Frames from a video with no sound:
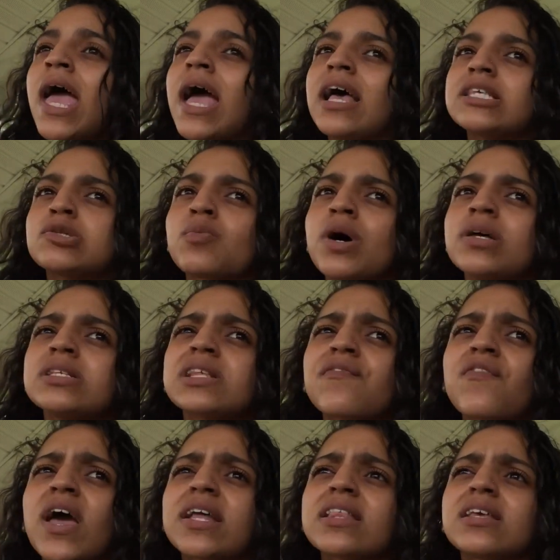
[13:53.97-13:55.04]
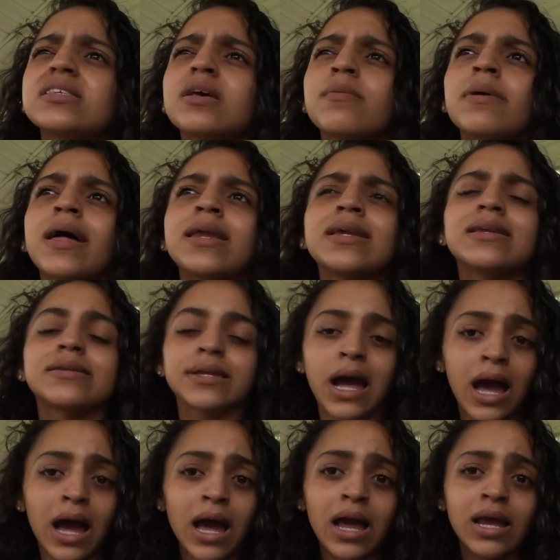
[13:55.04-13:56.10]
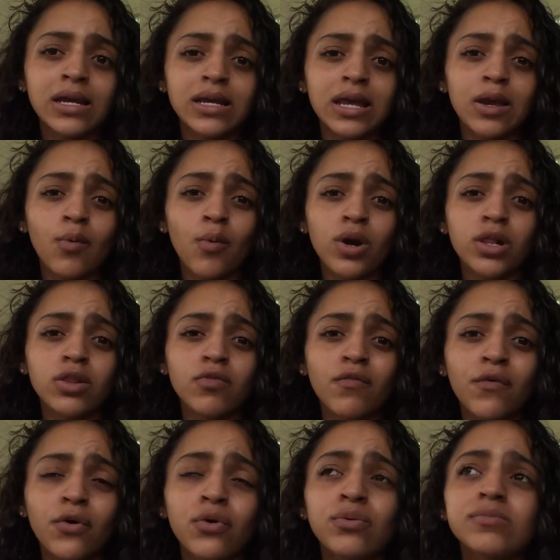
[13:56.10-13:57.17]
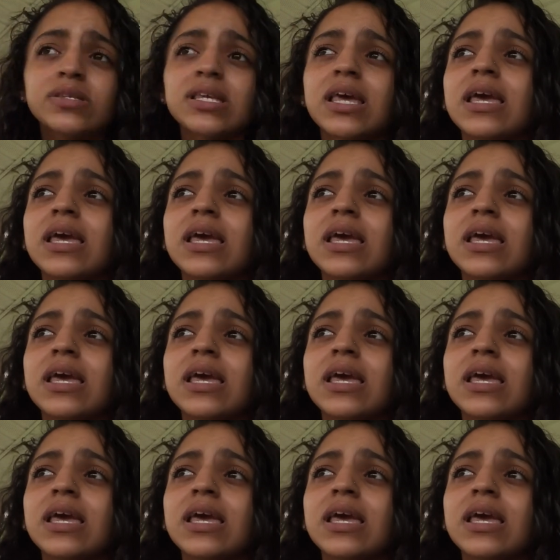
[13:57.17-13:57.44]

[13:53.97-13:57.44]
as well as the fact that somebody died in one of the rooms,